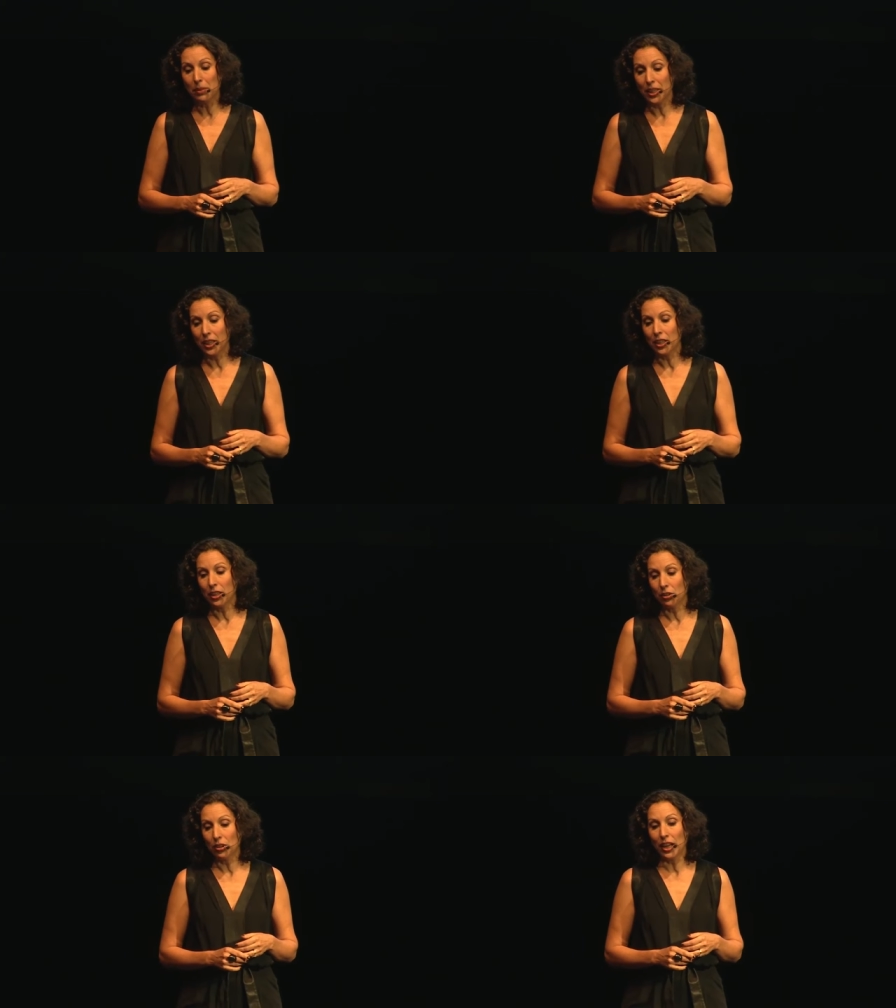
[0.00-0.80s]
Media
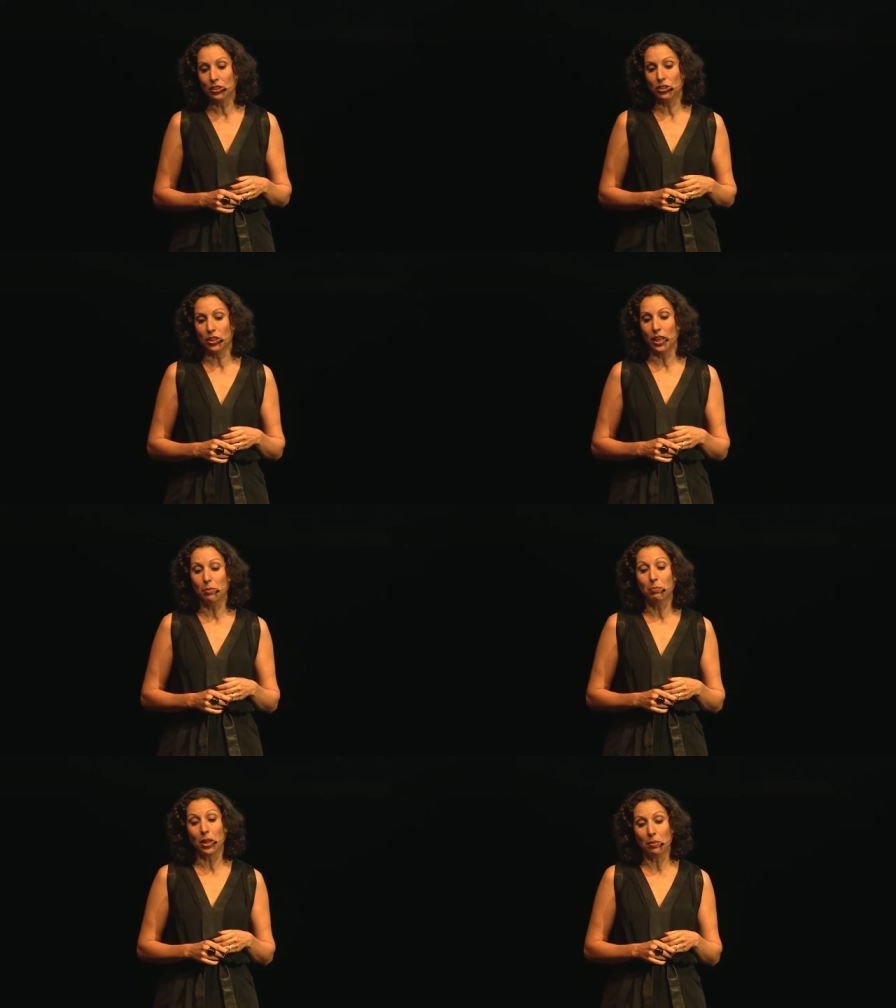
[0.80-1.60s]
International
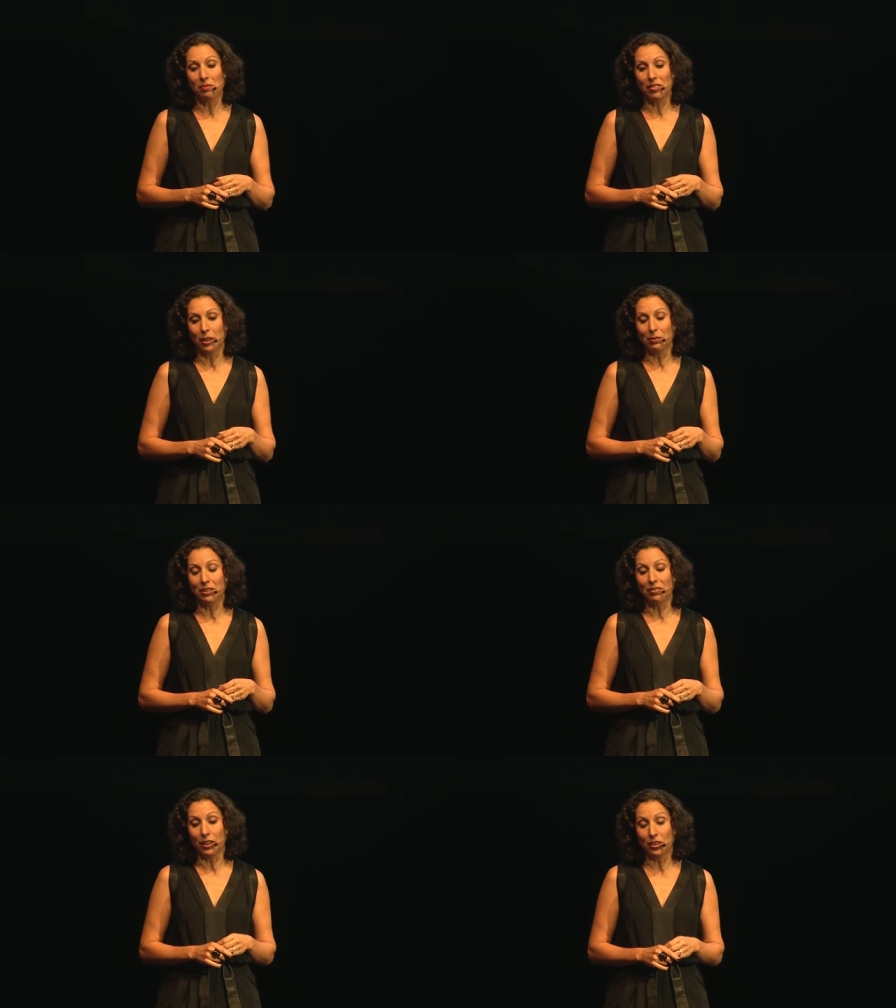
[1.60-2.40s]
and Blum Family
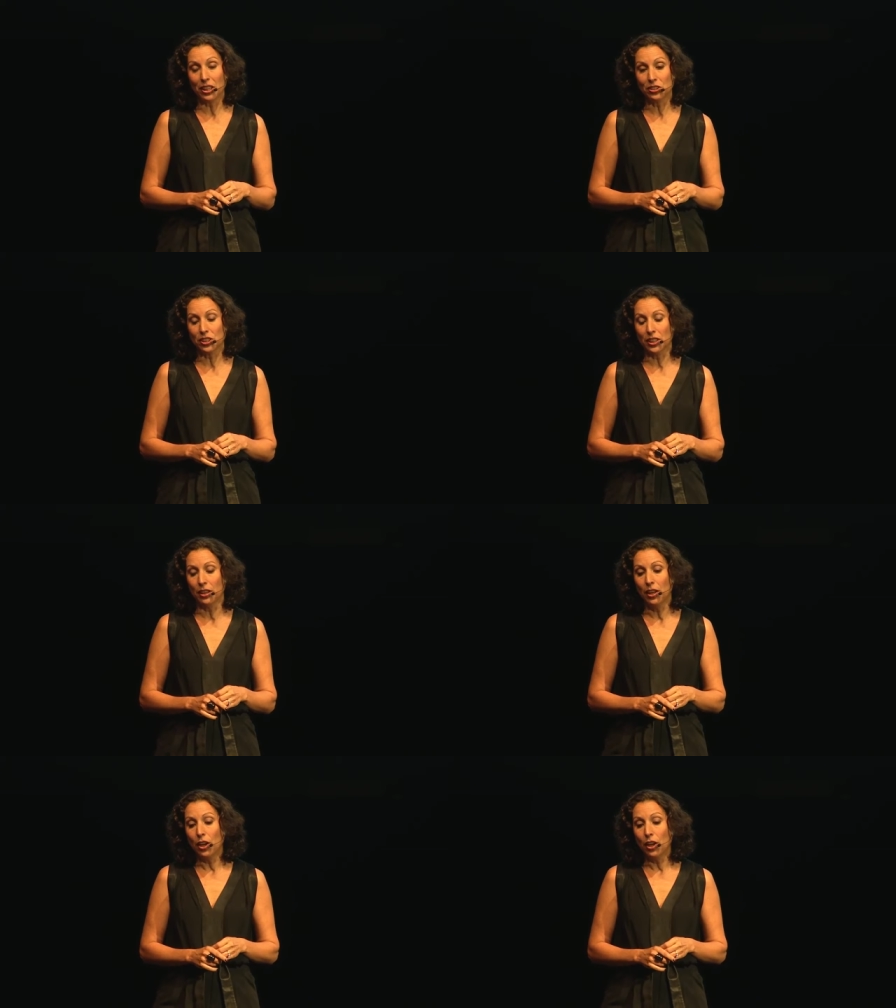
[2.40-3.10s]
Foundation,